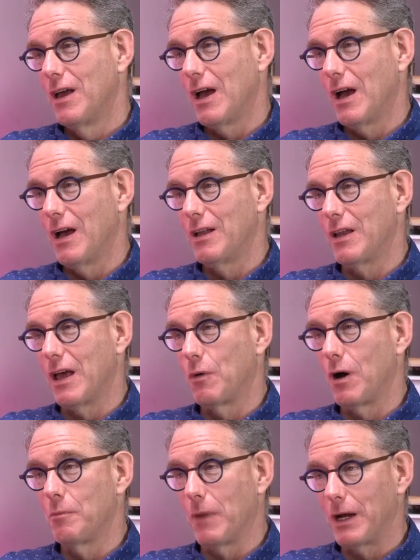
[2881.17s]
And
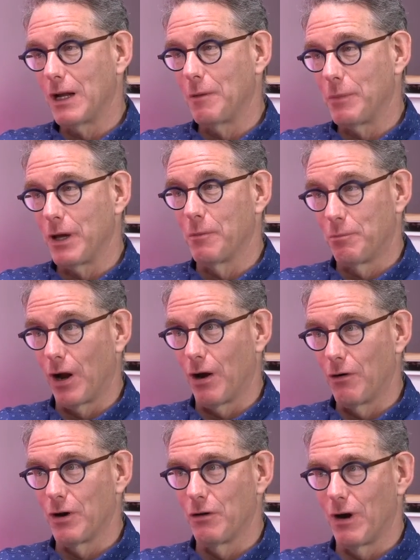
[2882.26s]
while it might not be a
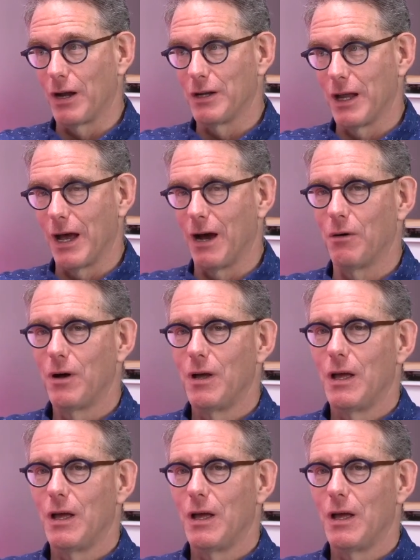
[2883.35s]
priority right now,